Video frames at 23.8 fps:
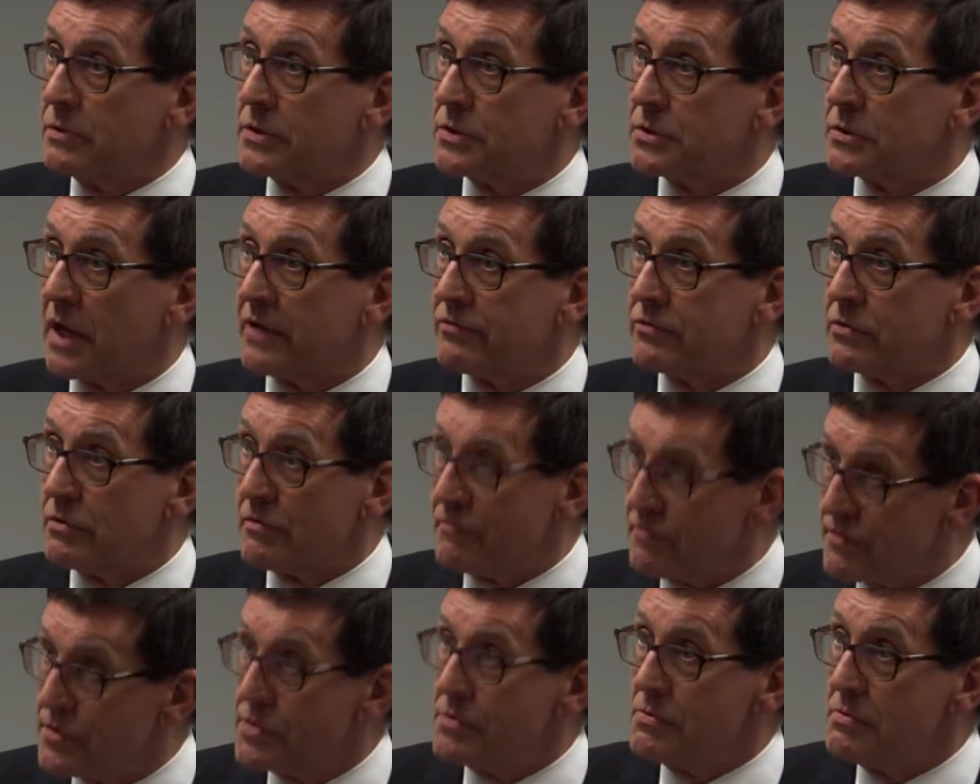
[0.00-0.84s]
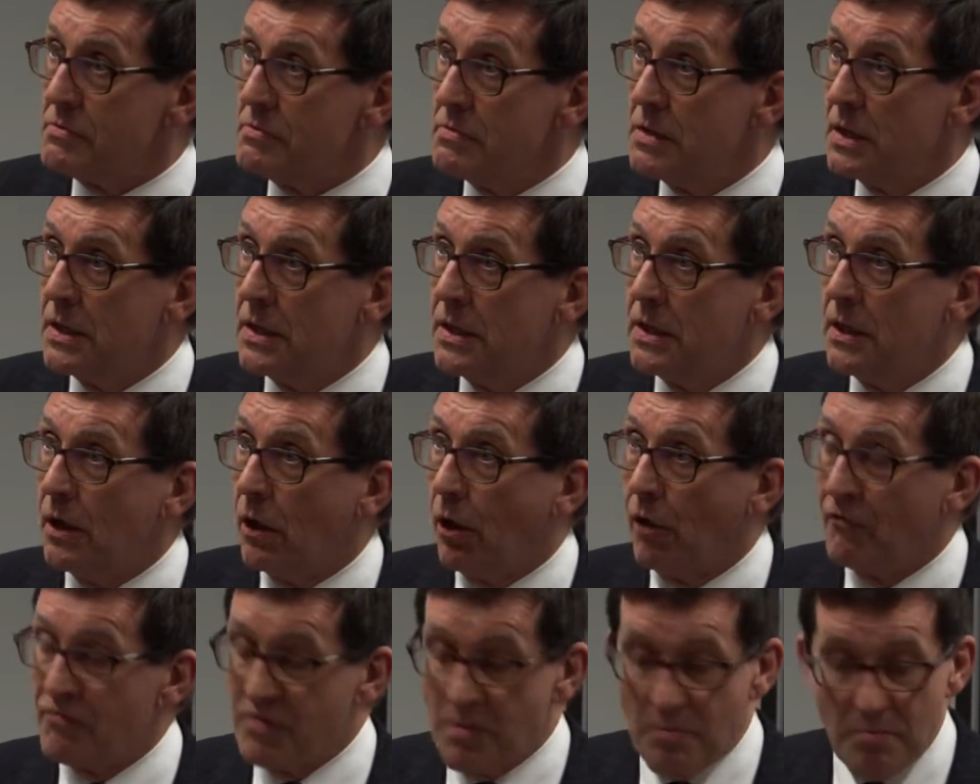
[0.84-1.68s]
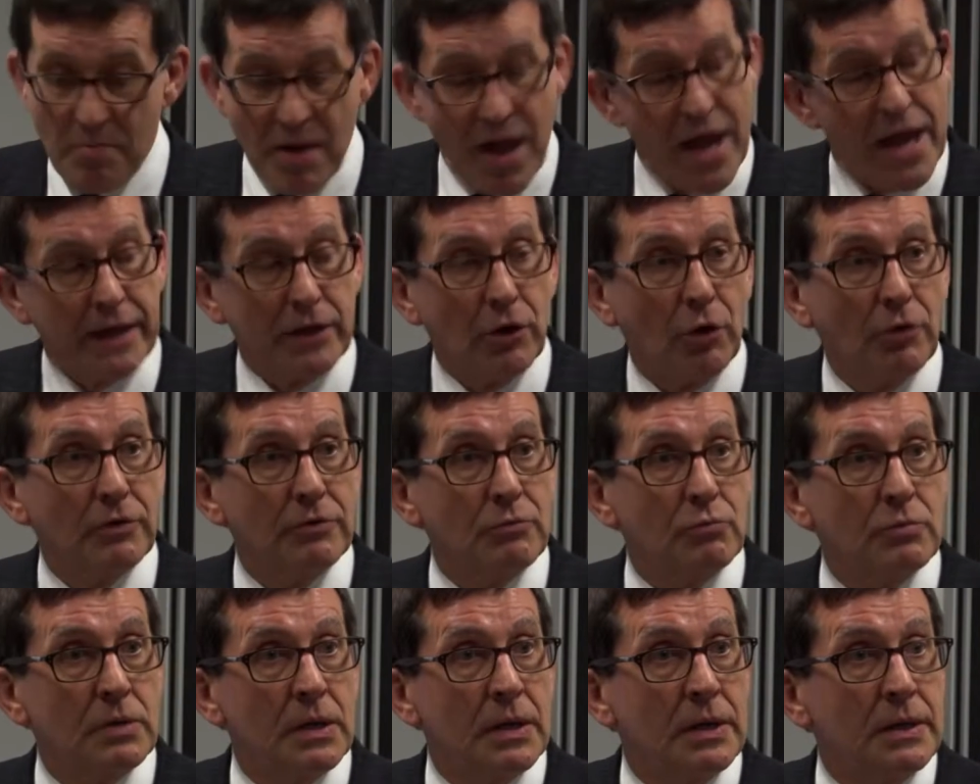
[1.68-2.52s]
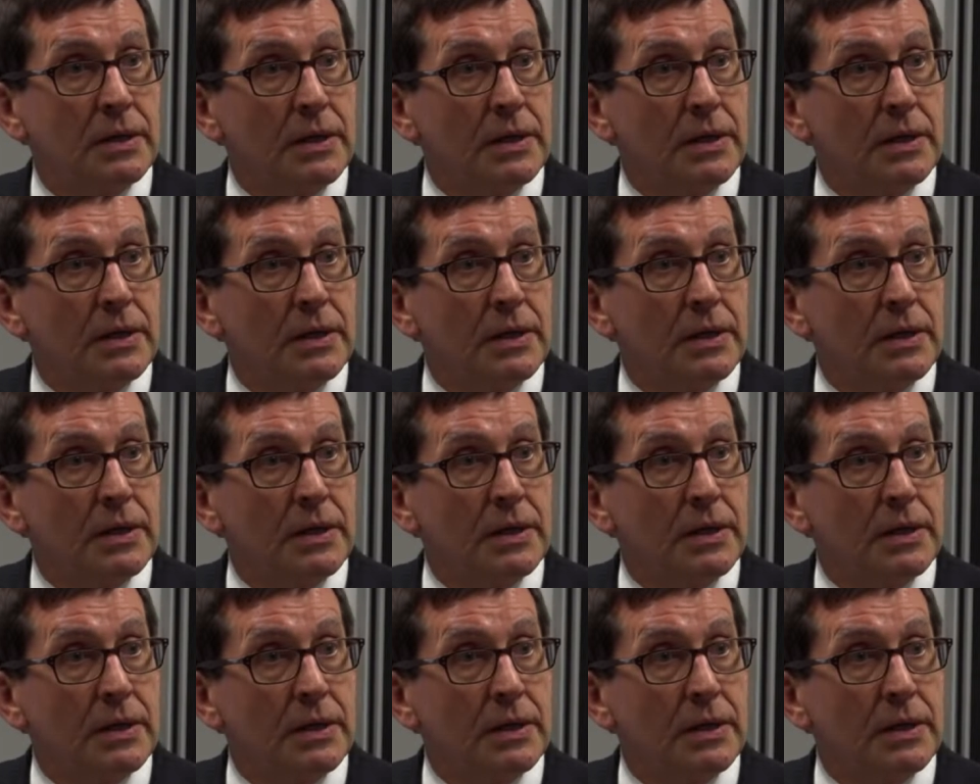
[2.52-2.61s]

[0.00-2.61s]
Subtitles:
We should have a review of the ban on